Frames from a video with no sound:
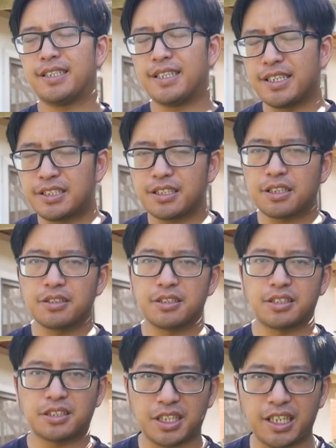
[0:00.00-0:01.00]
is it
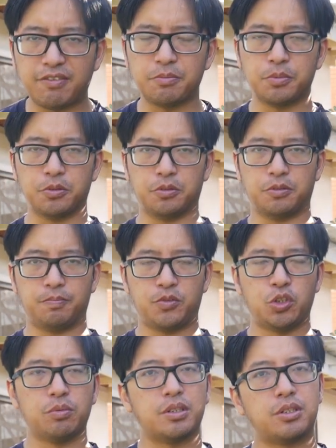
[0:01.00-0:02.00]
conceivable
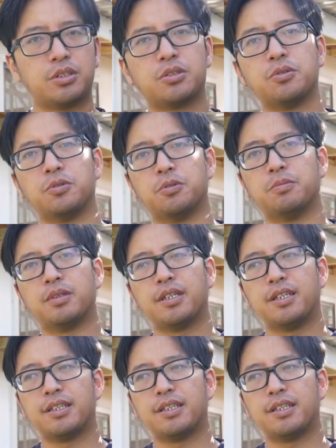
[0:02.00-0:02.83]
to assume